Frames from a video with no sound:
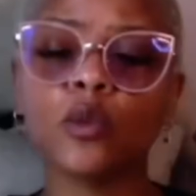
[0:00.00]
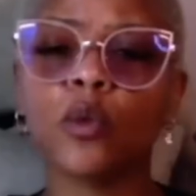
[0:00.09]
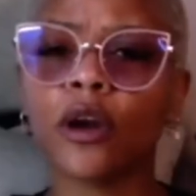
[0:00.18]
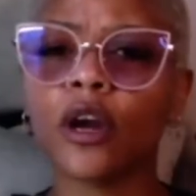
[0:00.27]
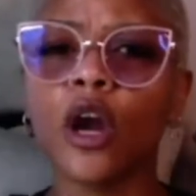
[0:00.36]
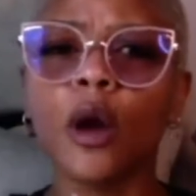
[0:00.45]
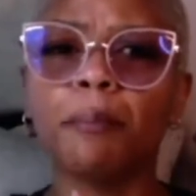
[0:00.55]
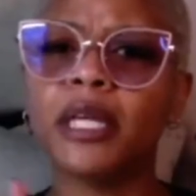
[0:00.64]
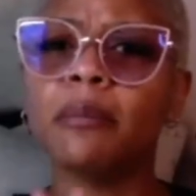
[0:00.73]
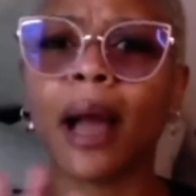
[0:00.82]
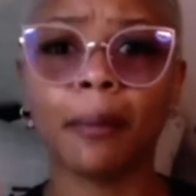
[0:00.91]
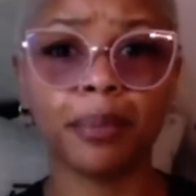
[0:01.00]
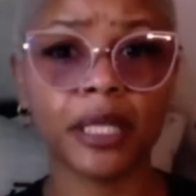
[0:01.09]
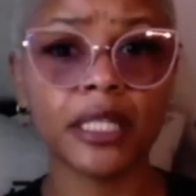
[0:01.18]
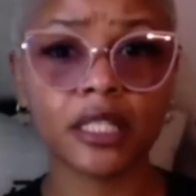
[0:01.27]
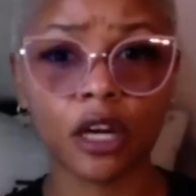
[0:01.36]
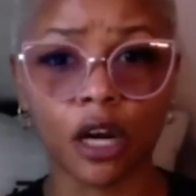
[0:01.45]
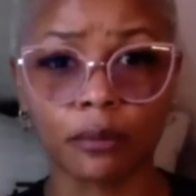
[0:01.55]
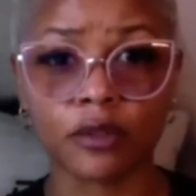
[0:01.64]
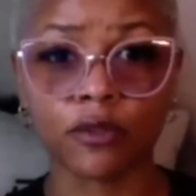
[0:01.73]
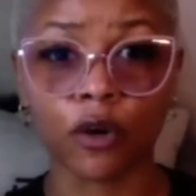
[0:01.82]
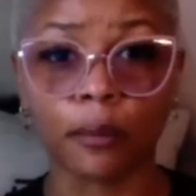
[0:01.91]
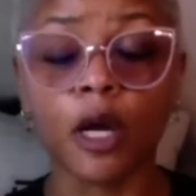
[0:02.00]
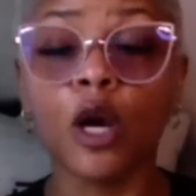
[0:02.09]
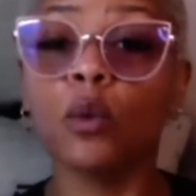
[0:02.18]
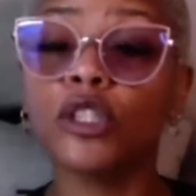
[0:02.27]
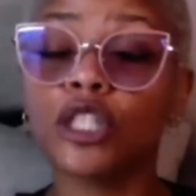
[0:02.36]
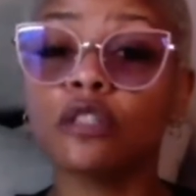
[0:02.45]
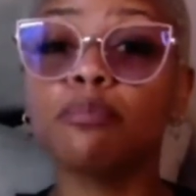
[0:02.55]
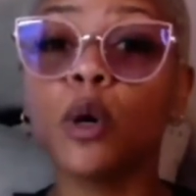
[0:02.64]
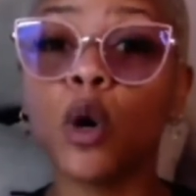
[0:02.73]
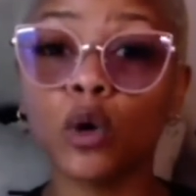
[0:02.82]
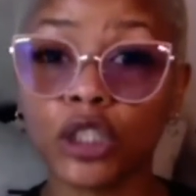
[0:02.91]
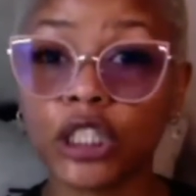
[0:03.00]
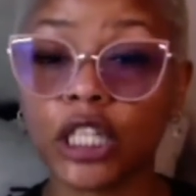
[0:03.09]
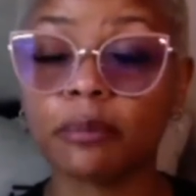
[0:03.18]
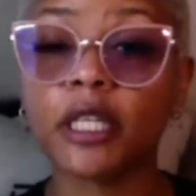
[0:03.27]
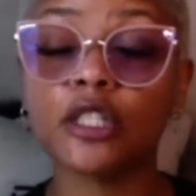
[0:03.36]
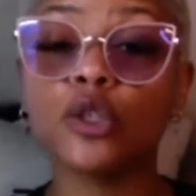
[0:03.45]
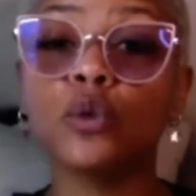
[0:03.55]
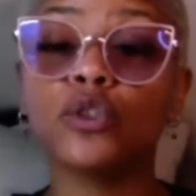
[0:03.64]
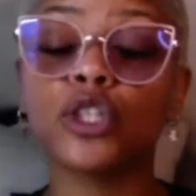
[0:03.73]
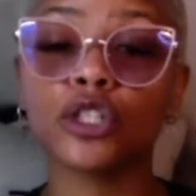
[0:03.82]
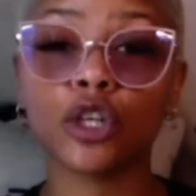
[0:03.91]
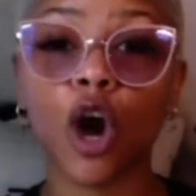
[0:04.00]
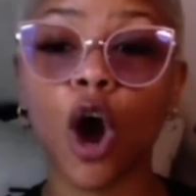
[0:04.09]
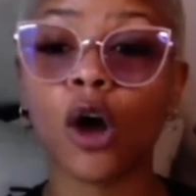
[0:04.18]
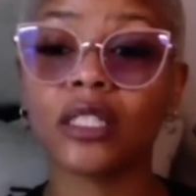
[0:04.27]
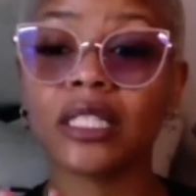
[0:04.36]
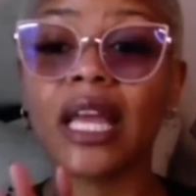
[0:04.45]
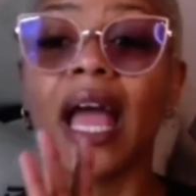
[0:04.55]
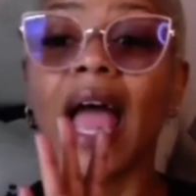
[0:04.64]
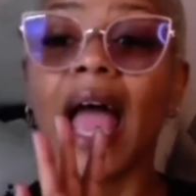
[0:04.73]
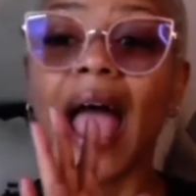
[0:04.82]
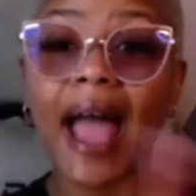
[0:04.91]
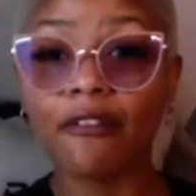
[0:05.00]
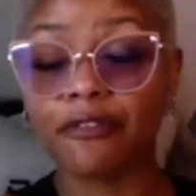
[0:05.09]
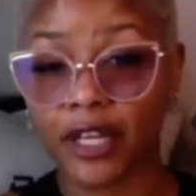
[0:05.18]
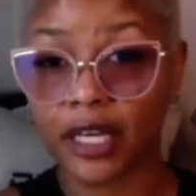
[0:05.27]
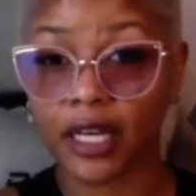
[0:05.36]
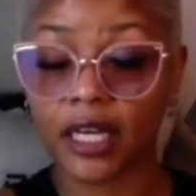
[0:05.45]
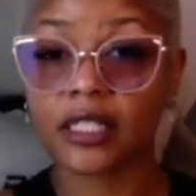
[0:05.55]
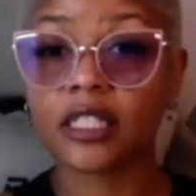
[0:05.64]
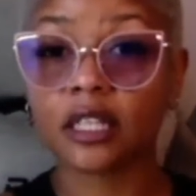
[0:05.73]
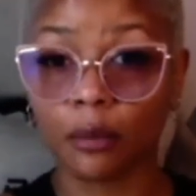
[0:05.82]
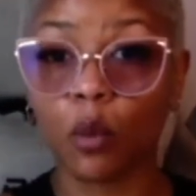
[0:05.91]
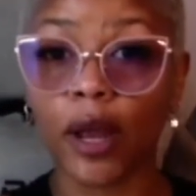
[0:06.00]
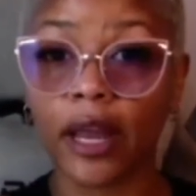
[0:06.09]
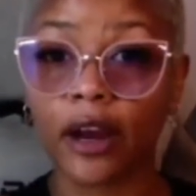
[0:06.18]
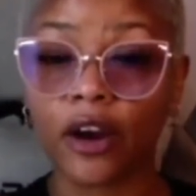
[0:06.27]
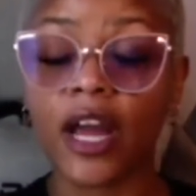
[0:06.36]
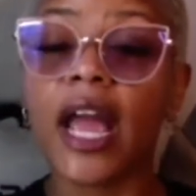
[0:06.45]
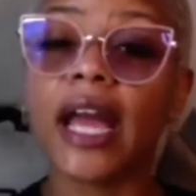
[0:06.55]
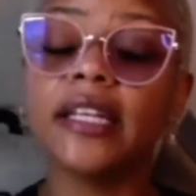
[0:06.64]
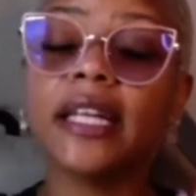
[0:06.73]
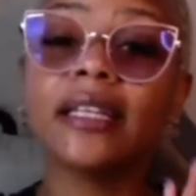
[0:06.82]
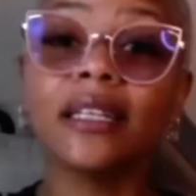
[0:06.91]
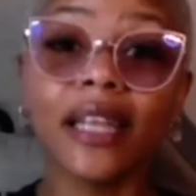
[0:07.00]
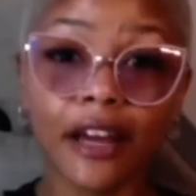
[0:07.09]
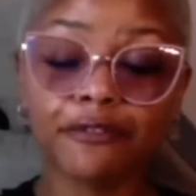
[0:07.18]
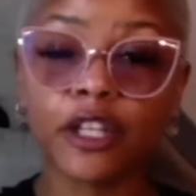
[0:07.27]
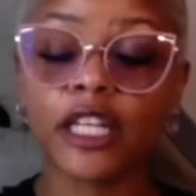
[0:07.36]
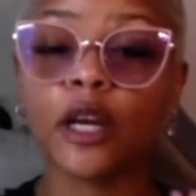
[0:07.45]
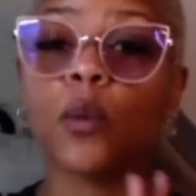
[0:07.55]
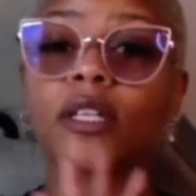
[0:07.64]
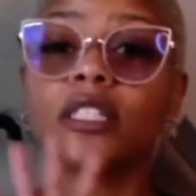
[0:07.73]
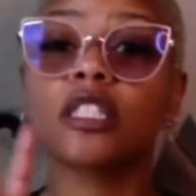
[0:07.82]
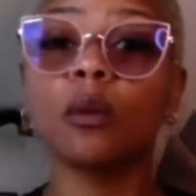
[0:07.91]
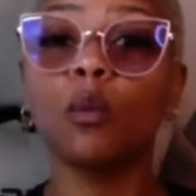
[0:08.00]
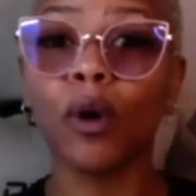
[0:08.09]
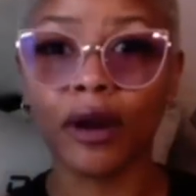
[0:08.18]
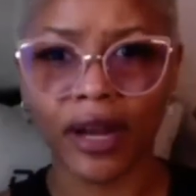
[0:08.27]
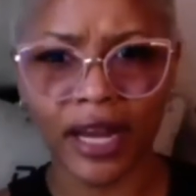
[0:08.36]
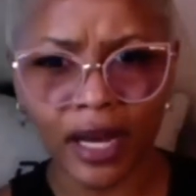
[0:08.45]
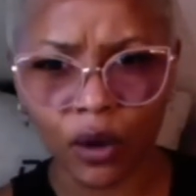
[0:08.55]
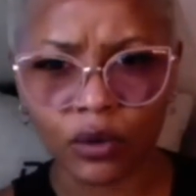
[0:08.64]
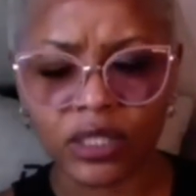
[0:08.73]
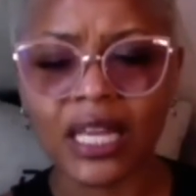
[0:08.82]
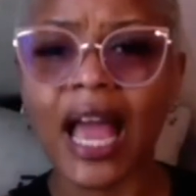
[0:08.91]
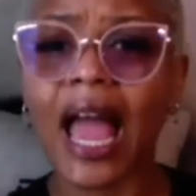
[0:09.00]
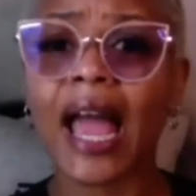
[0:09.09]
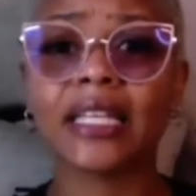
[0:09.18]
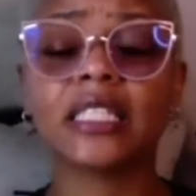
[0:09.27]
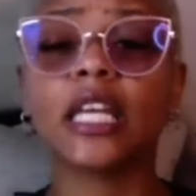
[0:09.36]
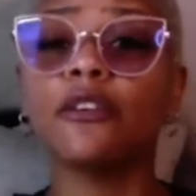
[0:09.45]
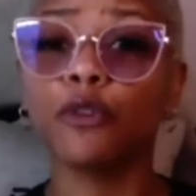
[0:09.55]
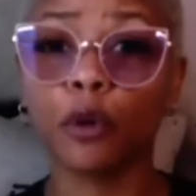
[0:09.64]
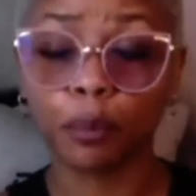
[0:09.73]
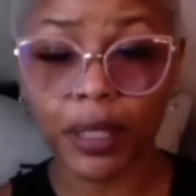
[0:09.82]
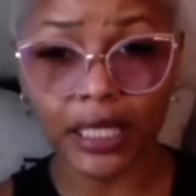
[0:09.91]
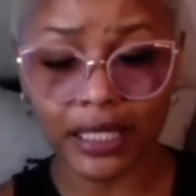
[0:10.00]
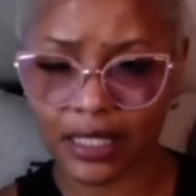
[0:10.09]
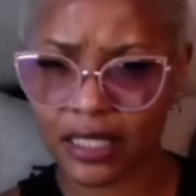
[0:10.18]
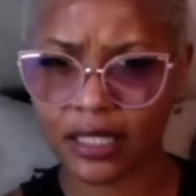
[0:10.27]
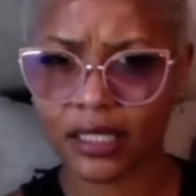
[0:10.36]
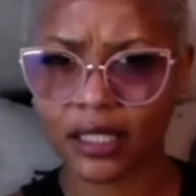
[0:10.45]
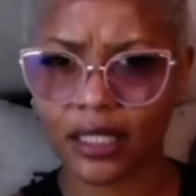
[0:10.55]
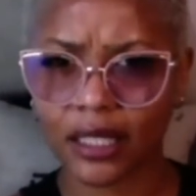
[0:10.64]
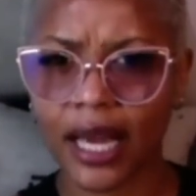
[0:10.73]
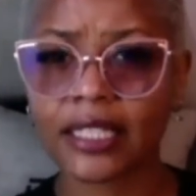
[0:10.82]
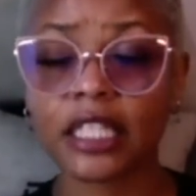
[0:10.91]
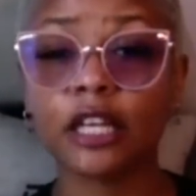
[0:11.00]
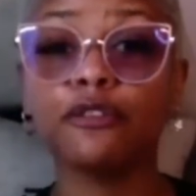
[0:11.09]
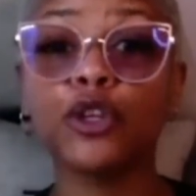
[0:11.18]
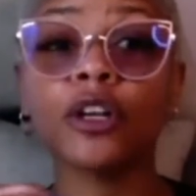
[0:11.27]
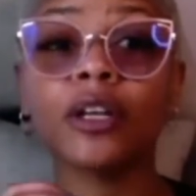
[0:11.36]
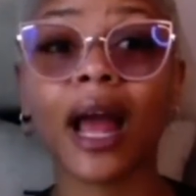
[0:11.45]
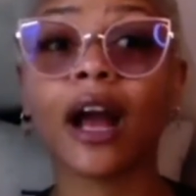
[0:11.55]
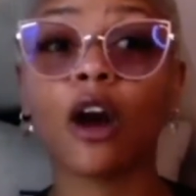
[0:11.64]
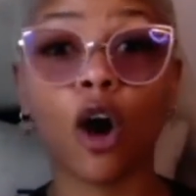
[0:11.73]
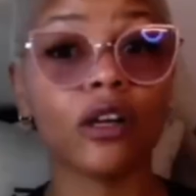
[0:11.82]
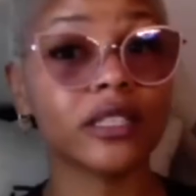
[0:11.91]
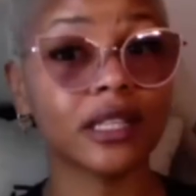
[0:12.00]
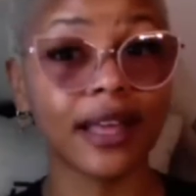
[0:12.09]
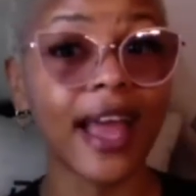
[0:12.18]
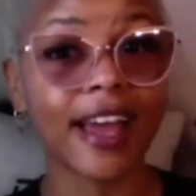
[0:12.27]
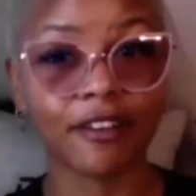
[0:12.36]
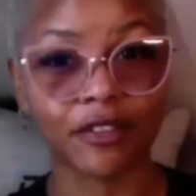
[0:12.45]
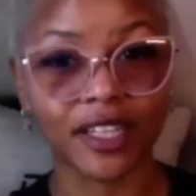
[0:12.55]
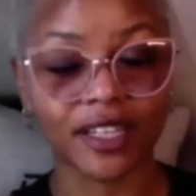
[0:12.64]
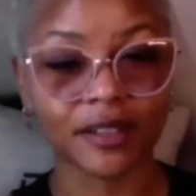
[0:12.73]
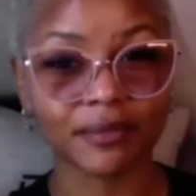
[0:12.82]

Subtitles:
where Be My Peace comes from, which is bullshit because you just caused havoc somewhere and then left it and went somewhere else asking for peace as if you're not causing the havoc.